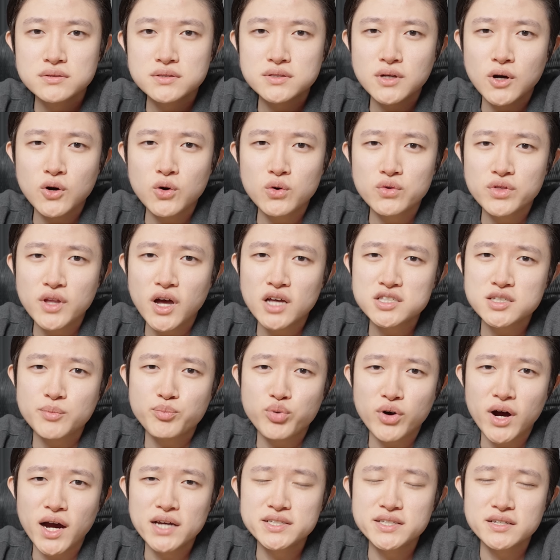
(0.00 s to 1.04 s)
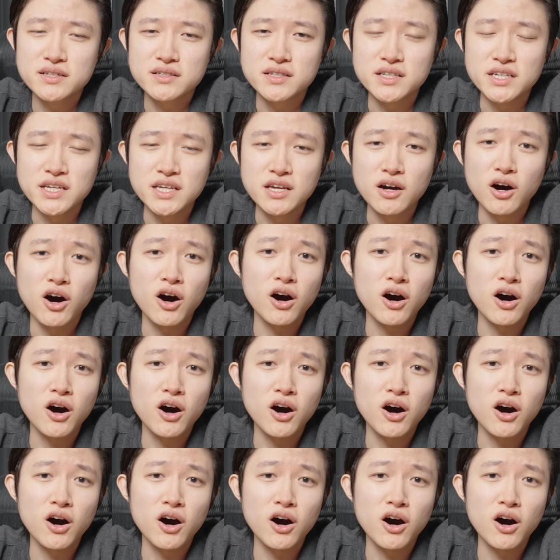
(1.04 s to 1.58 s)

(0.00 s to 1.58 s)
So not surprisingly,